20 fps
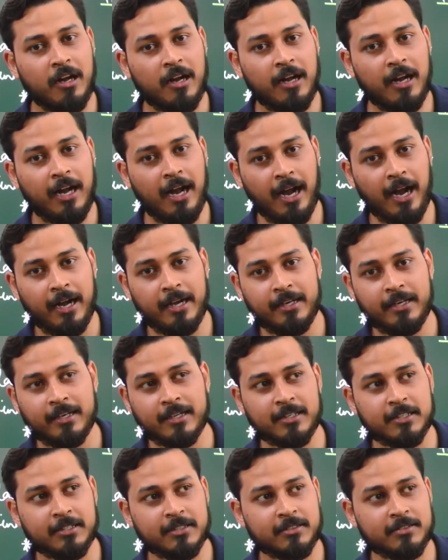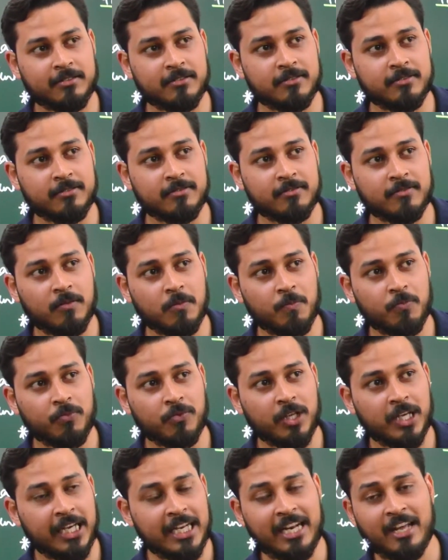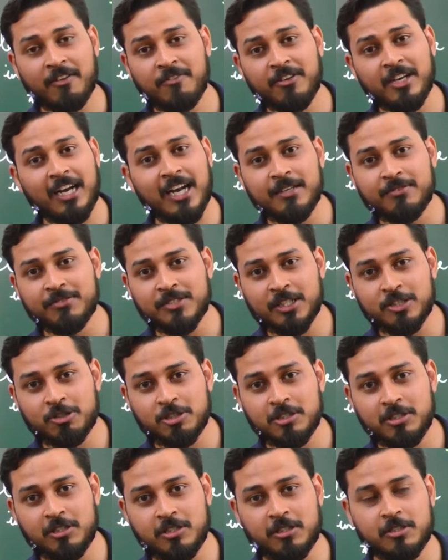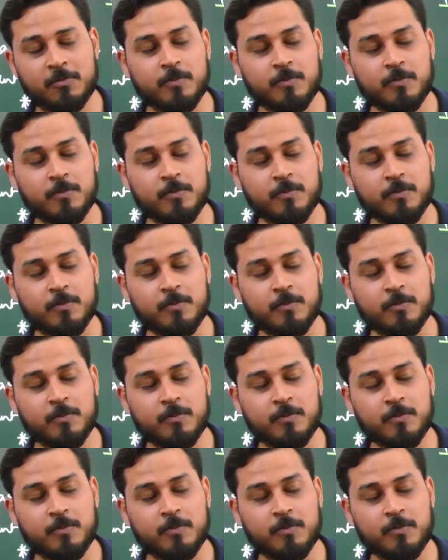and in every live sessions